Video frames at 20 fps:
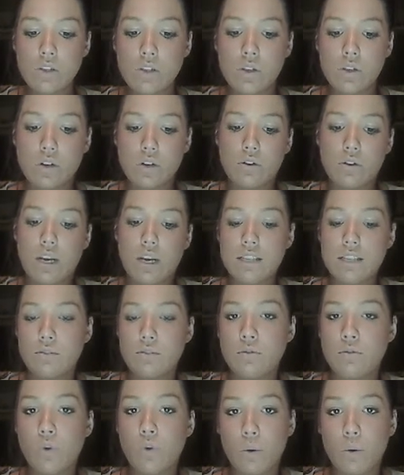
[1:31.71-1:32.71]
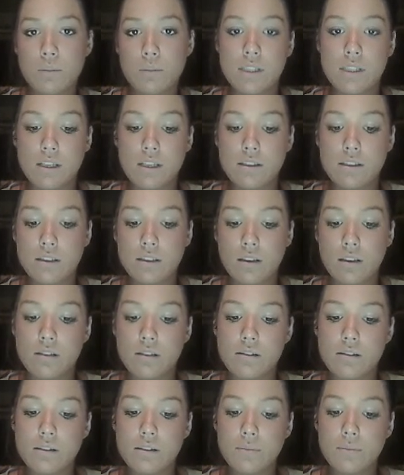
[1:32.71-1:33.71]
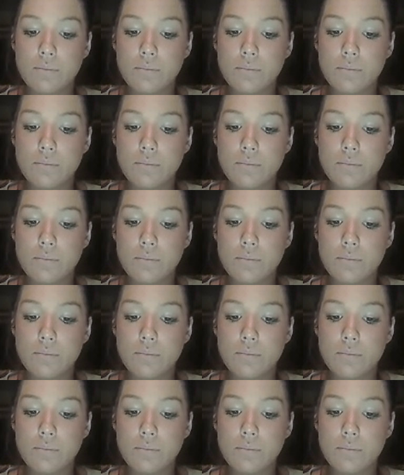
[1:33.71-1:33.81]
So it creates informed citizens.